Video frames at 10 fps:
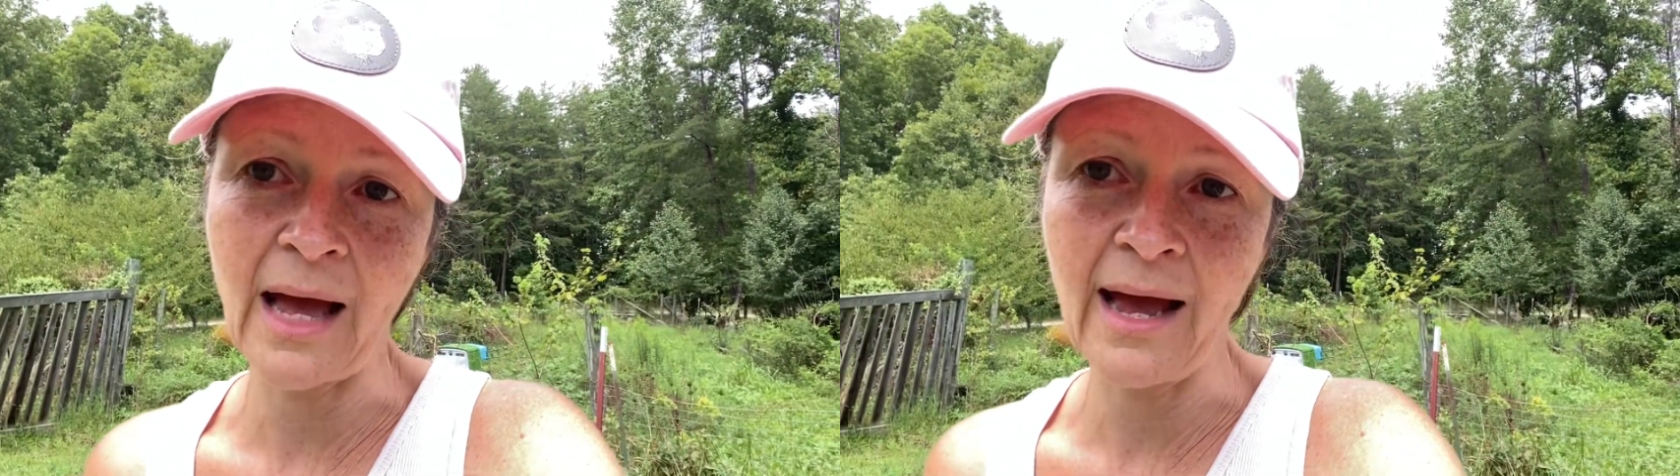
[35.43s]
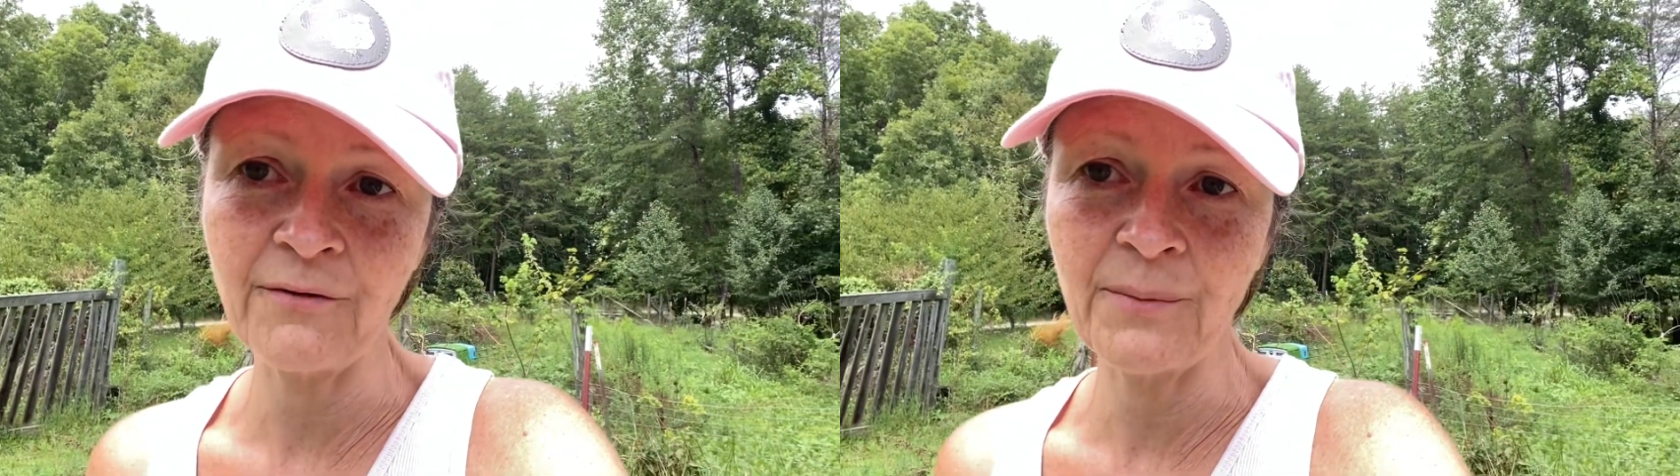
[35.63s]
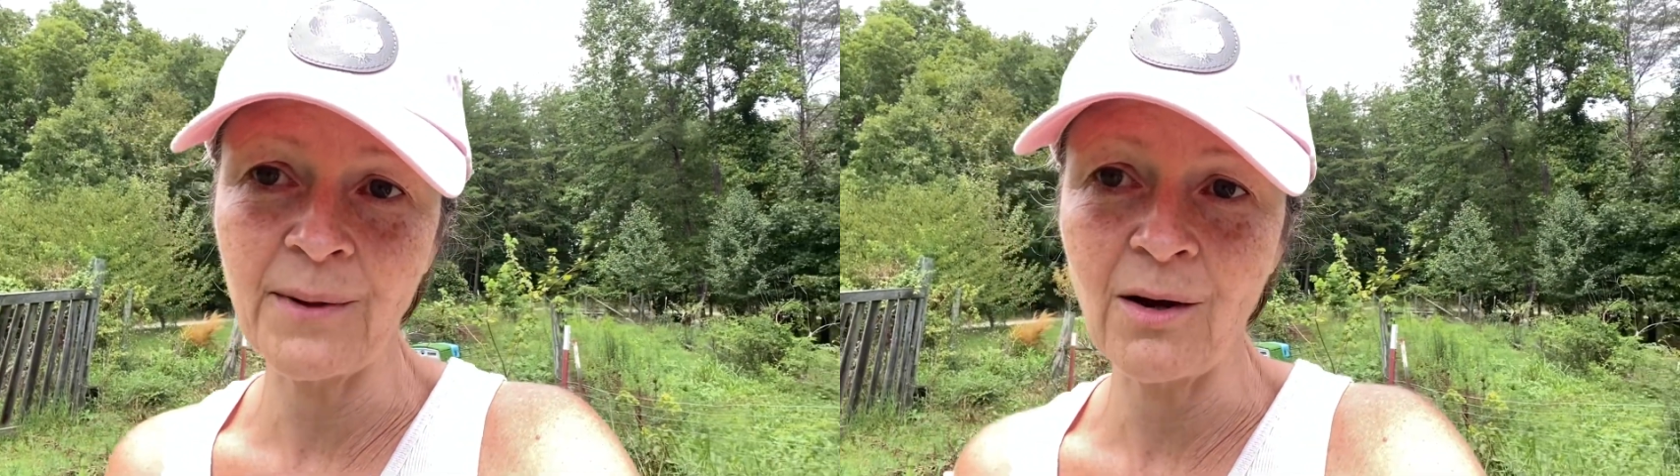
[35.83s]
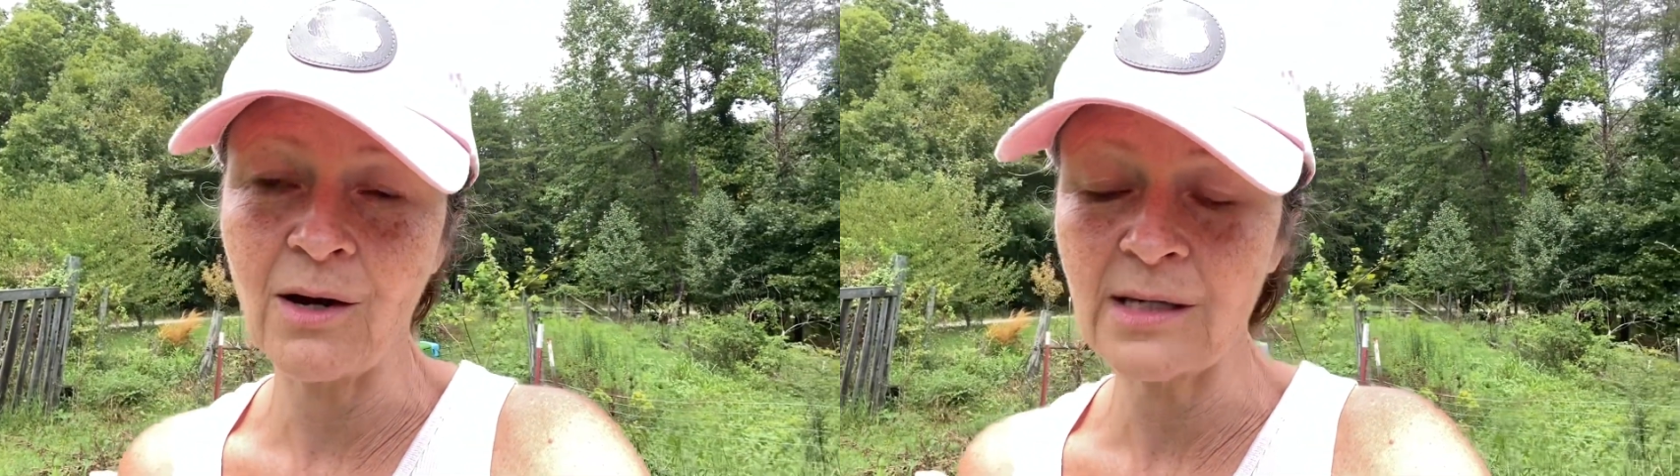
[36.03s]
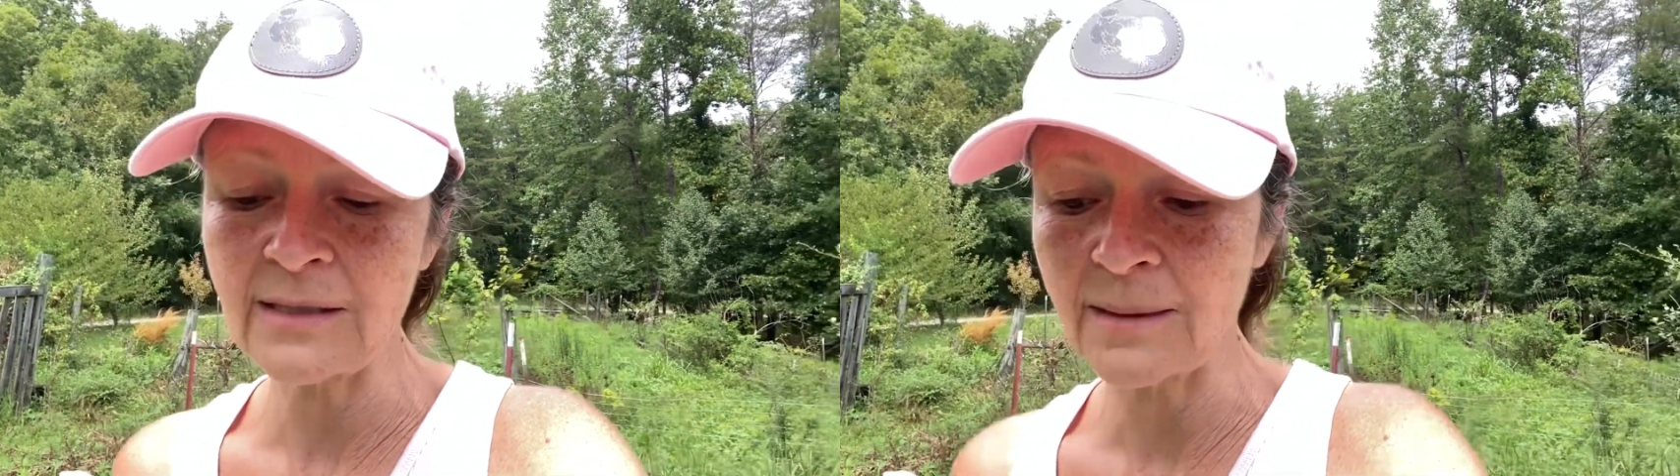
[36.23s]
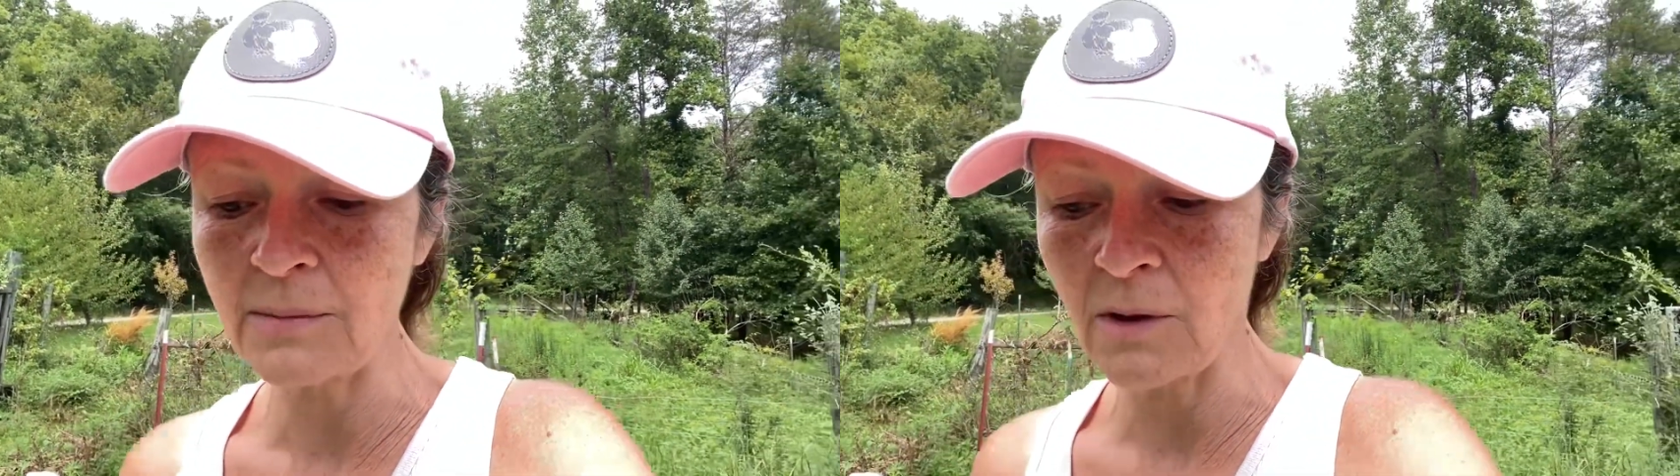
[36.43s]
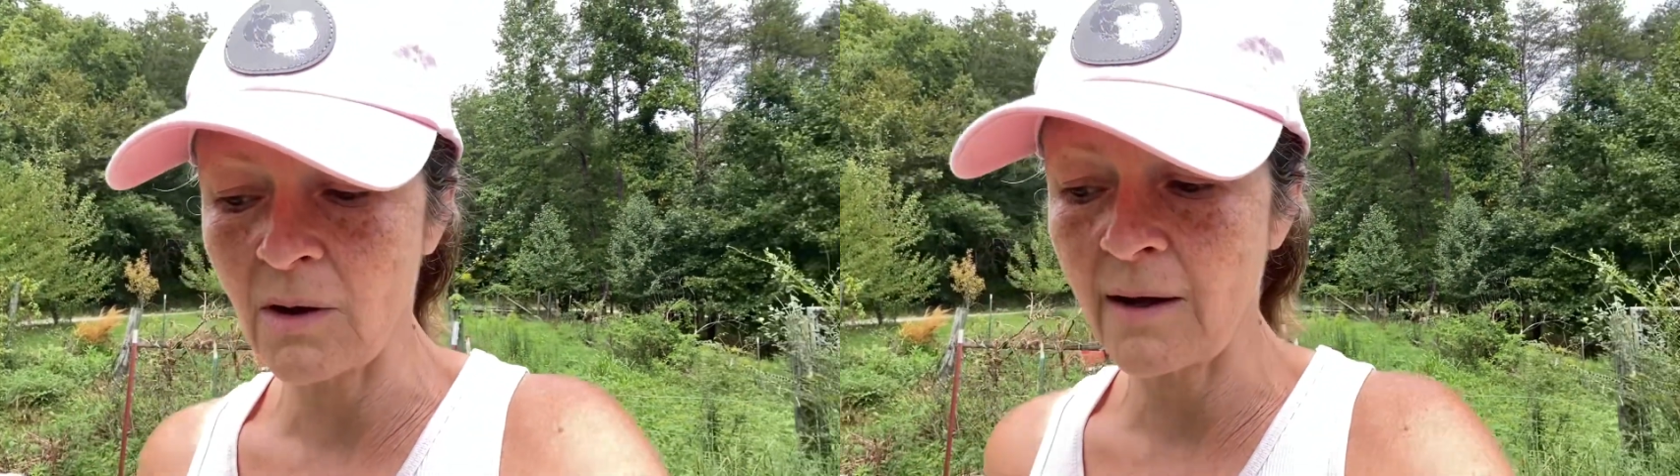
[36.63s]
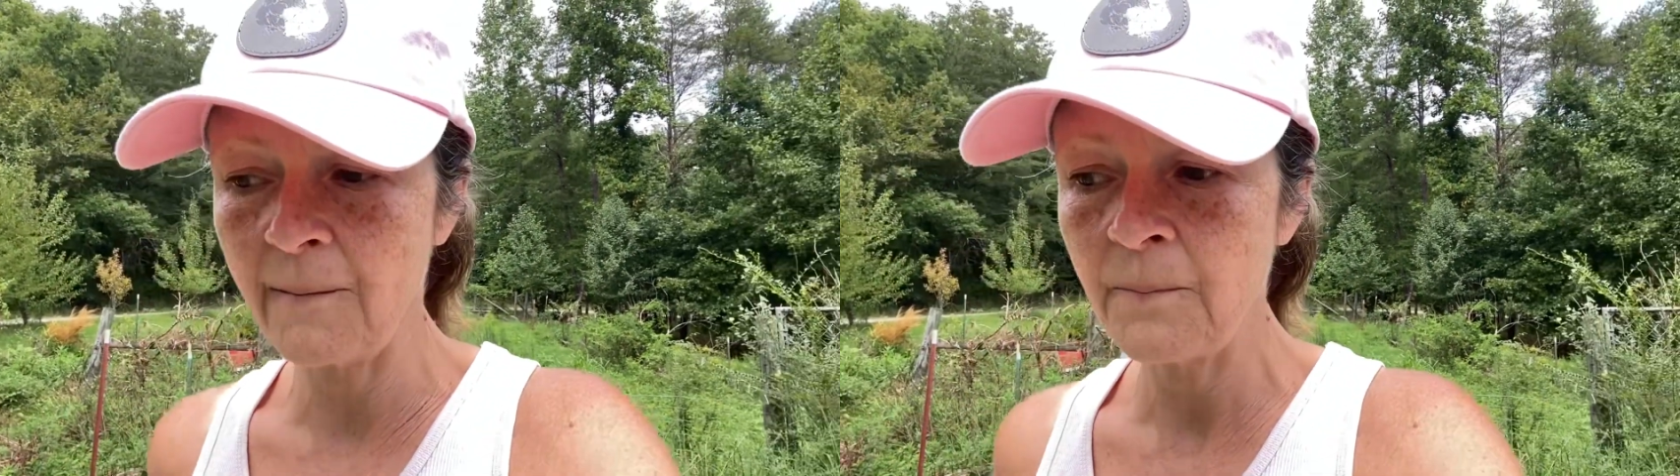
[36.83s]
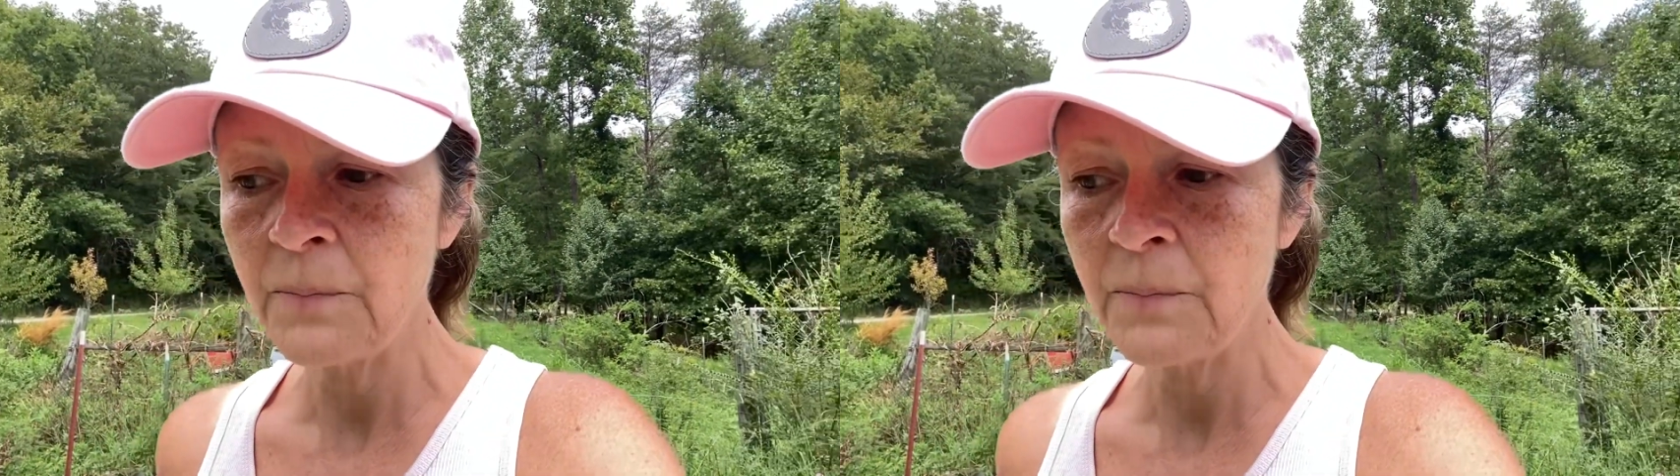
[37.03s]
I have to be honest, I'm not.